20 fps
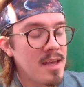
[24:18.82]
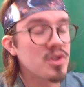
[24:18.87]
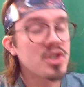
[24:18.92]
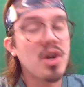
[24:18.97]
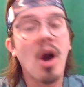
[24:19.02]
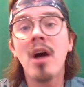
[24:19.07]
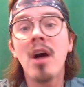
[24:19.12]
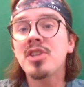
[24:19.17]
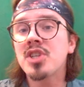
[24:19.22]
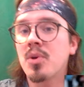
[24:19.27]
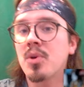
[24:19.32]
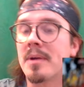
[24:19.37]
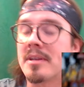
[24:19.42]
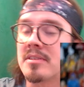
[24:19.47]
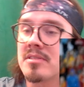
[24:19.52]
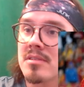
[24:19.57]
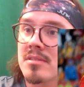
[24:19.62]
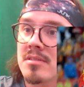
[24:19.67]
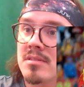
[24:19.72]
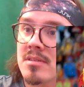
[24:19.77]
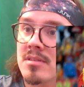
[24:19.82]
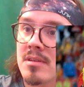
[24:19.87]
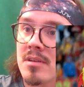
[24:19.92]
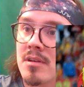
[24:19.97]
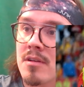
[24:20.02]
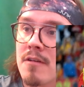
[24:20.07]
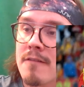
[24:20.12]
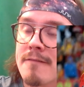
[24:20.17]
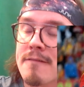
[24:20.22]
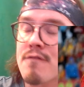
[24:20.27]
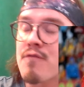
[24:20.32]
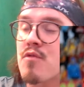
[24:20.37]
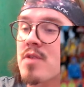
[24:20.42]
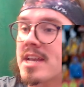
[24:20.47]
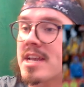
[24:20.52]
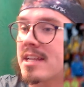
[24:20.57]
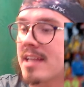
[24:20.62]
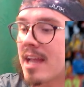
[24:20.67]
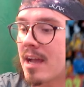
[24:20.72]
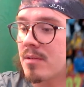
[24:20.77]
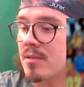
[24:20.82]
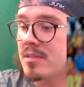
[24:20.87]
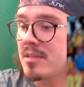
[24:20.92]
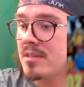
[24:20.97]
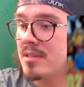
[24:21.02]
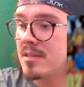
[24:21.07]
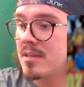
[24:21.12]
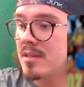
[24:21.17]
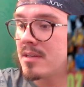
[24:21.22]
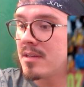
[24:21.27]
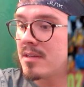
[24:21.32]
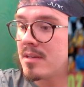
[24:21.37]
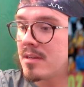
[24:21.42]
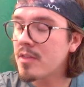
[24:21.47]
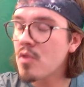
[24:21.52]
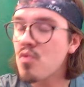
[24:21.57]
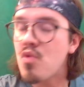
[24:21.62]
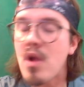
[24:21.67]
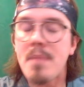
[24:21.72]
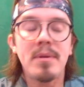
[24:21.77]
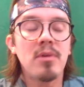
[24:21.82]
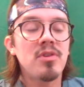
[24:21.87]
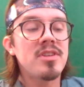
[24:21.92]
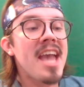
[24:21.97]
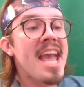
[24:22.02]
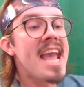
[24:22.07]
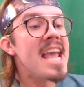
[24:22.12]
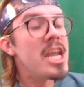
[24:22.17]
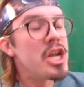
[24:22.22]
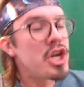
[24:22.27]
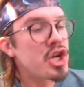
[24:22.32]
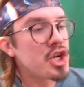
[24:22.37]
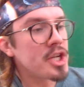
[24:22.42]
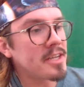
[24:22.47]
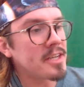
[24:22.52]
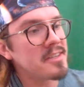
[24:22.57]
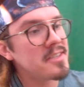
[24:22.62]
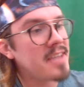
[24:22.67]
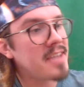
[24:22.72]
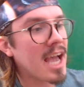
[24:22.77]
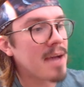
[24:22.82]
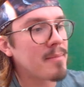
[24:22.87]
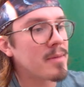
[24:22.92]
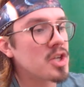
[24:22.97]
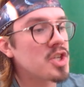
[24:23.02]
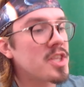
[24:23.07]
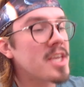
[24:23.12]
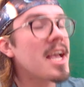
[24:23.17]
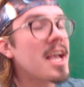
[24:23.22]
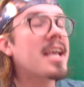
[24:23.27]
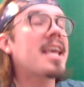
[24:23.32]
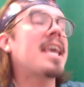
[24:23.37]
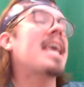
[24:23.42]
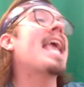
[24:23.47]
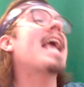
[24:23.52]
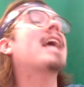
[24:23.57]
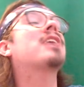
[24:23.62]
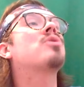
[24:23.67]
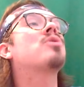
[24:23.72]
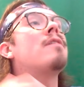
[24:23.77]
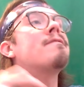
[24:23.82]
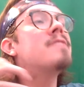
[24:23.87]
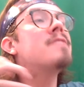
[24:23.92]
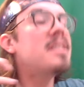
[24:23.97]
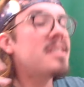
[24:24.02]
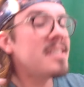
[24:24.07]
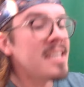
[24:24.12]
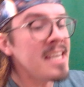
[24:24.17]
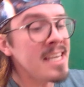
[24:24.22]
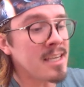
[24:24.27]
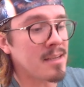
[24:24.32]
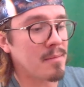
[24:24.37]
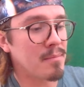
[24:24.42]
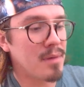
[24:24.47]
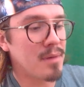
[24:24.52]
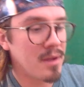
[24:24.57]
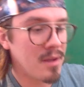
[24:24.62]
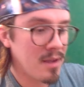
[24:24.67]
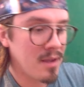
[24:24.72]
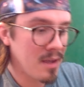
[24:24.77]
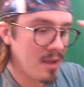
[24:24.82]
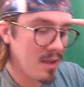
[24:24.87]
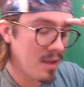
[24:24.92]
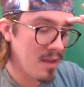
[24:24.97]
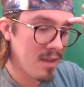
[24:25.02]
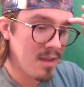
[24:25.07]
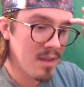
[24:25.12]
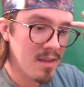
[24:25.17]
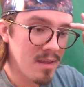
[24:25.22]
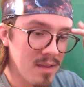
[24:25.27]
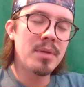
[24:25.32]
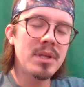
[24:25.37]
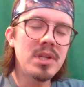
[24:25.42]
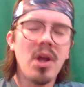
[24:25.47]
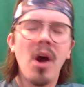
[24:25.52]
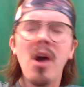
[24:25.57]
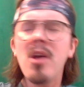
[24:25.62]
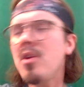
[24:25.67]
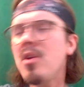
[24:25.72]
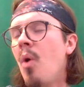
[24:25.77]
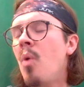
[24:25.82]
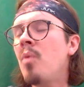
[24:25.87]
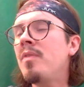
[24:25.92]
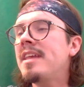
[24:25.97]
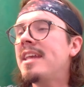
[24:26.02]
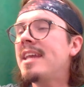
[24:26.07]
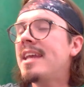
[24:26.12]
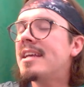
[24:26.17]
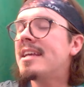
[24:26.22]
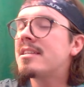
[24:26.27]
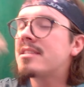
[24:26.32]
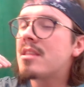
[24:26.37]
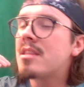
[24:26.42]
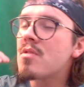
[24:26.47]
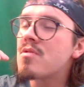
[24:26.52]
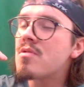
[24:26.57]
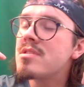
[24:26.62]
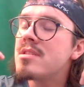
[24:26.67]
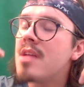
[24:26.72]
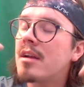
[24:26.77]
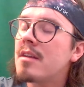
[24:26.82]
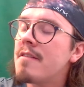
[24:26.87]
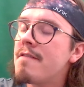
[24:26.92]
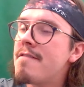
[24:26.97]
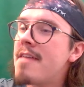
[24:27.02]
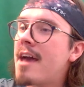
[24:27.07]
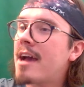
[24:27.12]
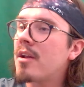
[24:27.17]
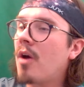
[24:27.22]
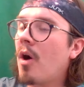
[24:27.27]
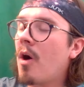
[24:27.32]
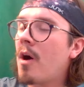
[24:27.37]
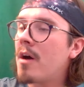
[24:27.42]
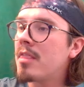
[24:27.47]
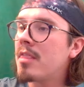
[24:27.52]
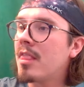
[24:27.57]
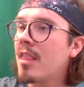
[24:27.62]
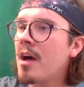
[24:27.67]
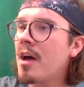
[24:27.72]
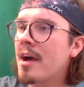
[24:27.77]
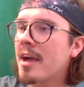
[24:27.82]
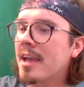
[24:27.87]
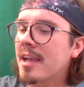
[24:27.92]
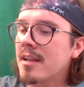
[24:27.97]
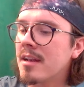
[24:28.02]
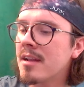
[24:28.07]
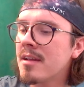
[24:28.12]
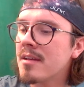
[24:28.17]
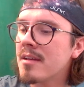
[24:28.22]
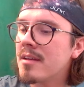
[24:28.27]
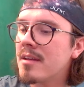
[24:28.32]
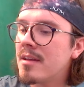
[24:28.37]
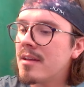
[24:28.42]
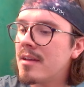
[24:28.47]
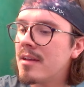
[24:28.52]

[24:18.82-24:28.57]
there's consequences for freaking out. Their reputation is damaged. They get kicked off the team. But not only is there none of that online,